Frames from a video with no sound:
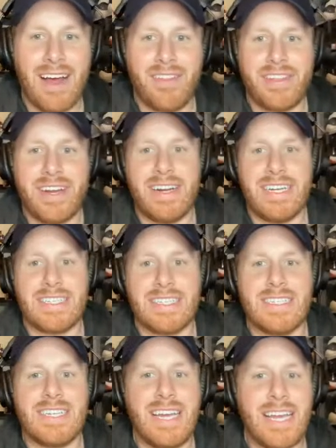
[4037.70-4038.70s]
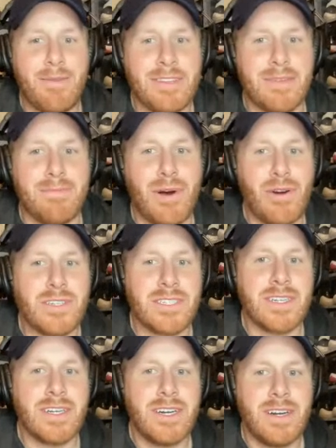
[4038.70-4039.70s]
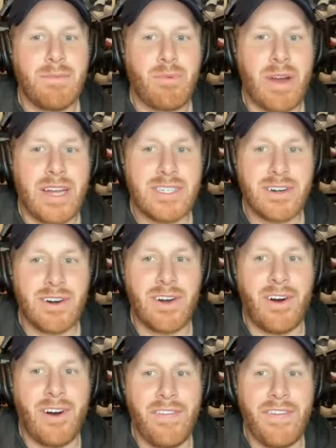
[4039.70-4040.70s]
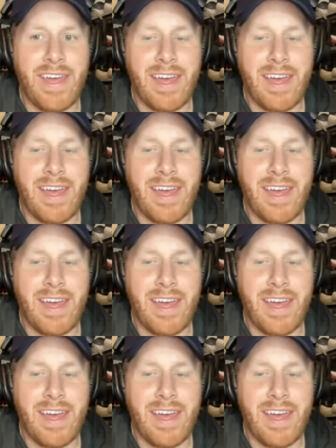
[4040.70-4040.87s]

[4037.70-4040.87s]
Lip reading: out there, is the team with the most pressure on